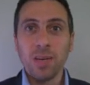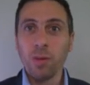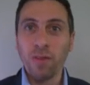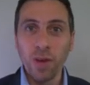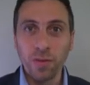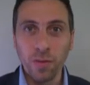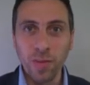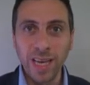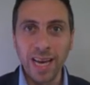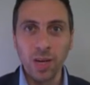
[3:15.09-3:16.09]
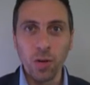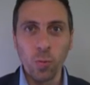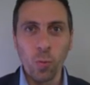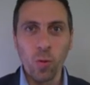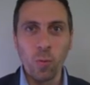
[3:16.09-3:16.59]
We've heard from the
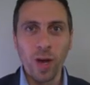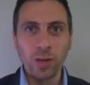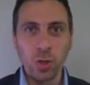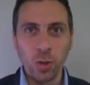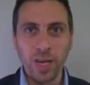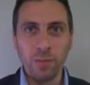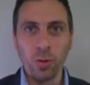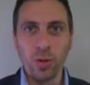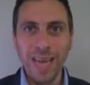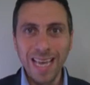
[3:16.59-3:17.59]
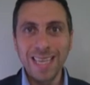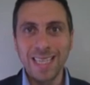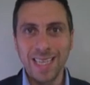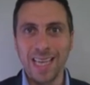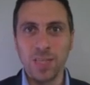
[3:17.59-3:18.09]
England and Wales Cricket Board in
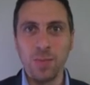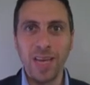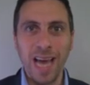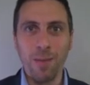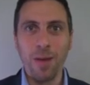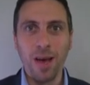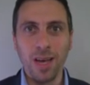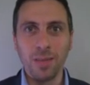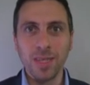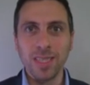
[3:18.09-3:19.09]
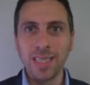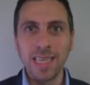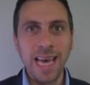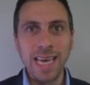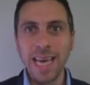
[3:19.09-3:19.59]
this testimony at Parliament
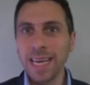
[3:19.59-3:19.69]
today.